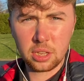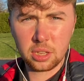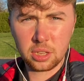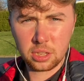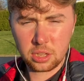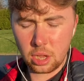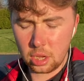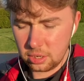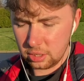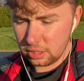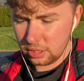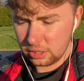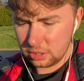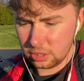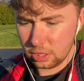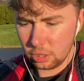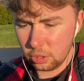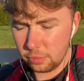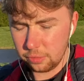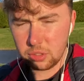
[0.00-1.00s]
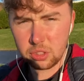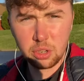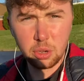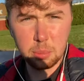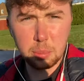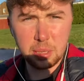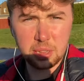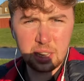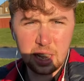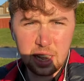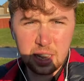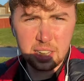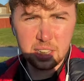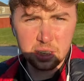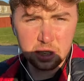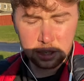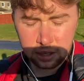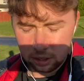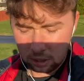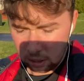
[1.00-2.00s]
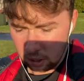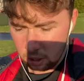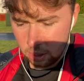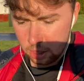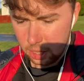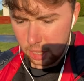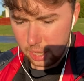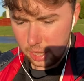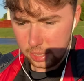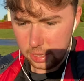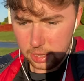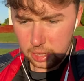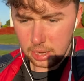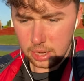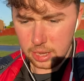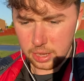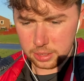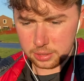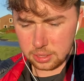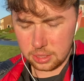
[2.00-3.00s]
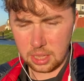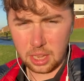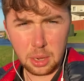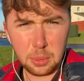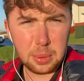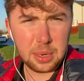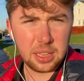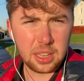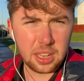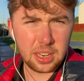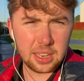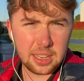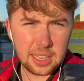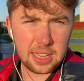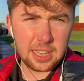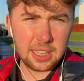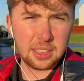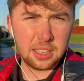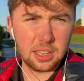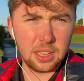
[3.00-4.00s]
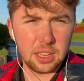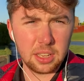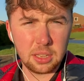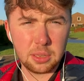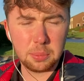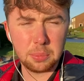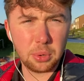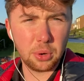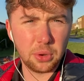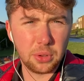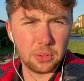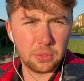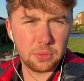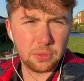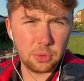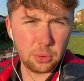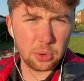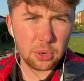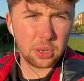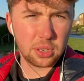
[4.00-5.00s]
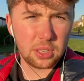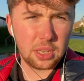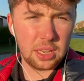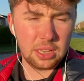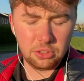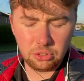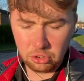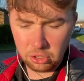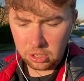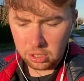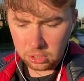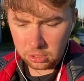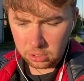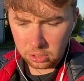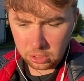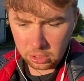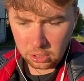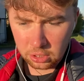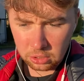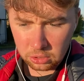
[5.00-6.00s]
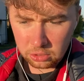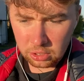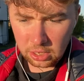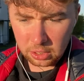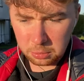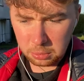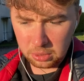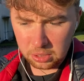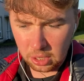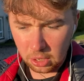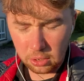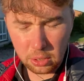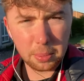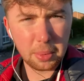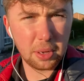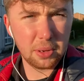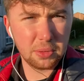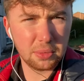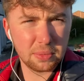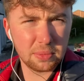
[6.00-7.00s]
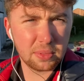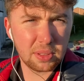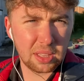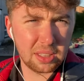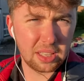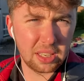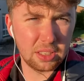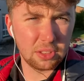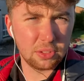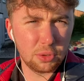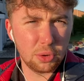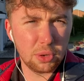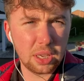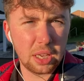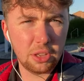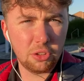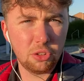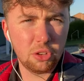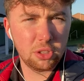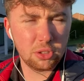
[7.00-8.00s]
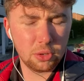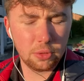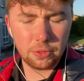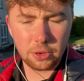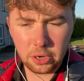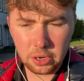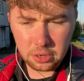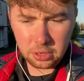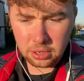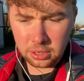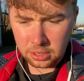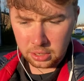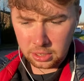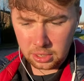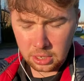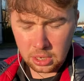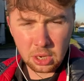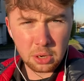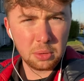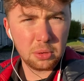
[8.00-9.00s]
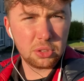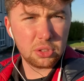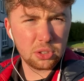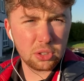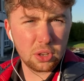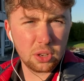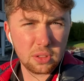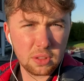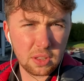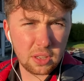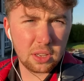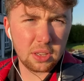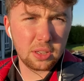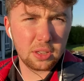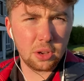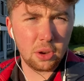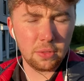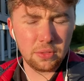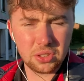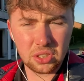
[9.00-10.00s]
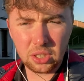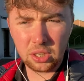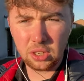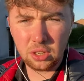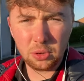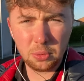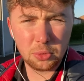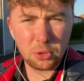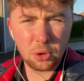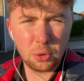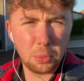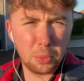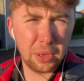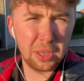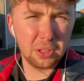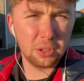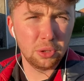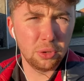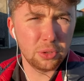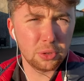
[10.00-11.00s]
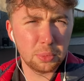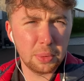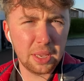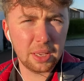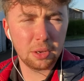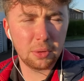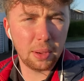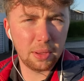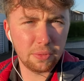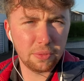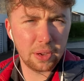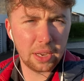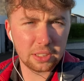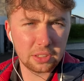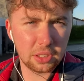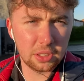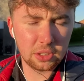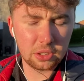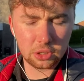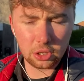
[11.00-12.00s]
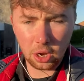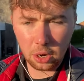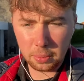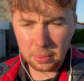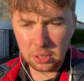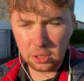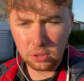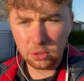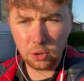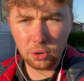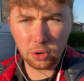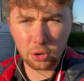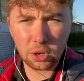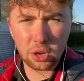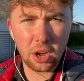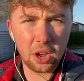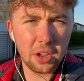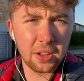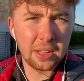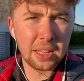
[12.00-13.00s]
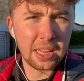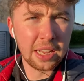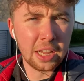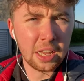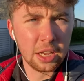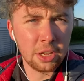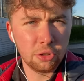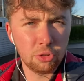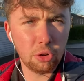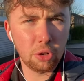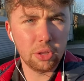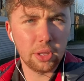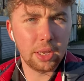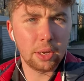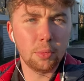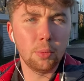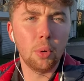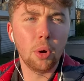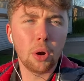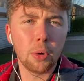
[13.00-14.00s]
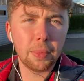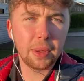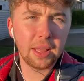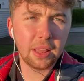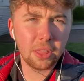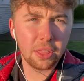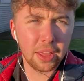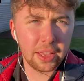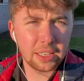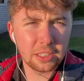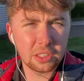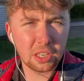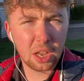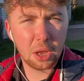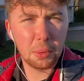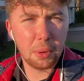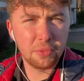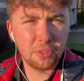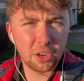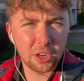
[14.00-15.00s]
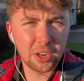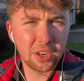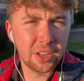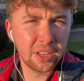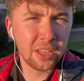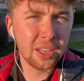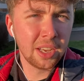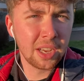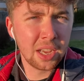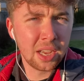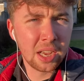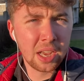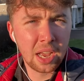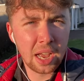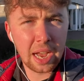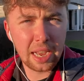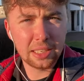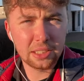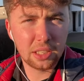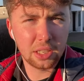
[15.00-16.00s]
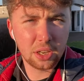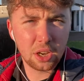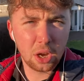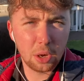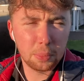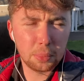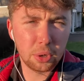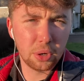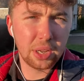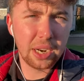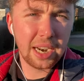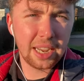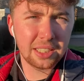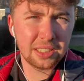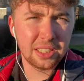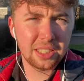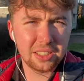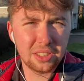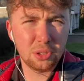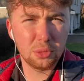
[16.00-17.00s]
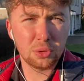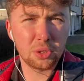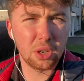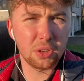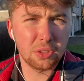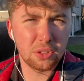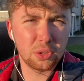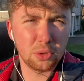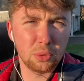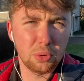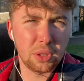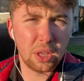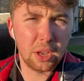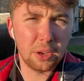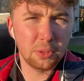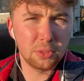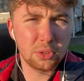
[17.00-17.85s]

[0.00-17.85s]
Currently still obviously on my diet. Today I weighed in at 80.4 kg, so that's me down about, I think it's kg so far, which is good. Obviously you do lose weight quite fast at the start when you do your cut due to like water weight and things. However, as the cut progresses, you'll start to slow down.